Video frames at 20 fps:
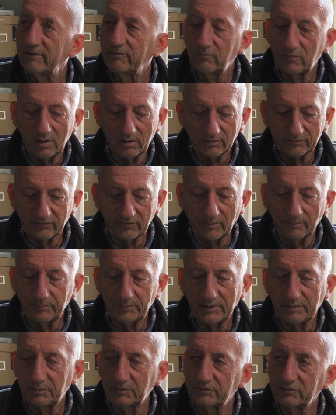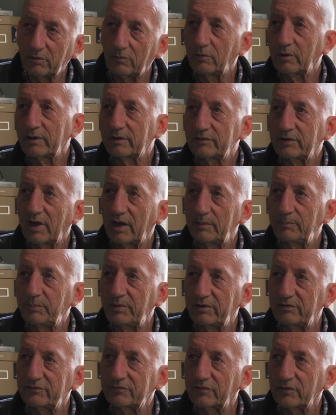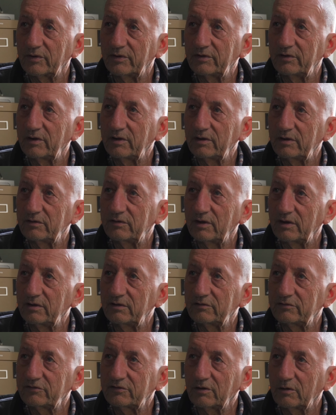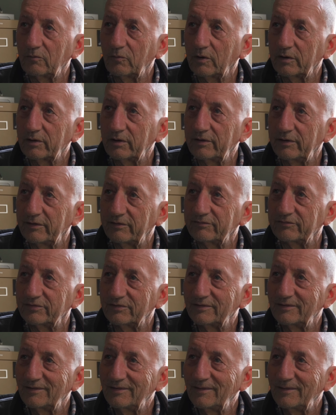Well, some people don't want to die peacefully. They still want to live.